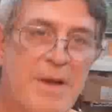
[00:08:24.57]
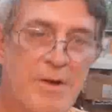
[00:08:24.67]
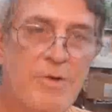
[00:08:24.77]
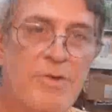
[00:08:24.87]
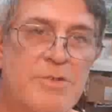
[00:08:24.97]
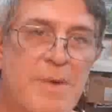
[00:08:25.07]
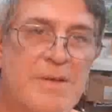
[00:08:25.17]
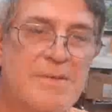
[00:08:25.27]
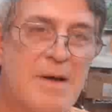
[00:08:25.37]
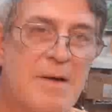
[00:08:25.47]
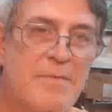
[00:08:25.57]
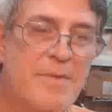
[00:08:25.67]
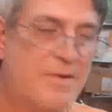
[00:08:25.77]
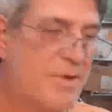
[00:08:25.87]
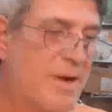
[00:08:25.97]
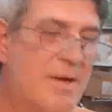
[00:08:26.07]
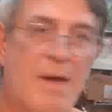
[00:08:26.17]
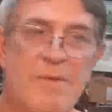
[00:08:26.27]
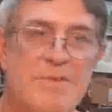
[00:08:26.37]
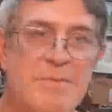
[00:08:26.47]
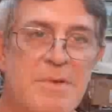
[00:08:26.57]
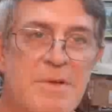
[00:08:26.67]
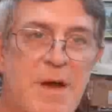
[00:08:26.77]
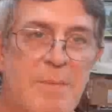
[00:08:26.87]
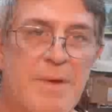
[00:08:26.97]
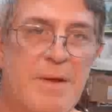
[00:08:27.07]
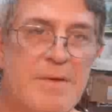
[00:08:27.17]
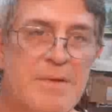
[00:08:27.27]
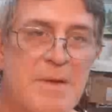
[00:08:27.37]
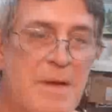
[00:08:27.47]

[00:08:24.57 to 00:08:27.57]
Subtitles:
introduce myself and try to cover some of the topics.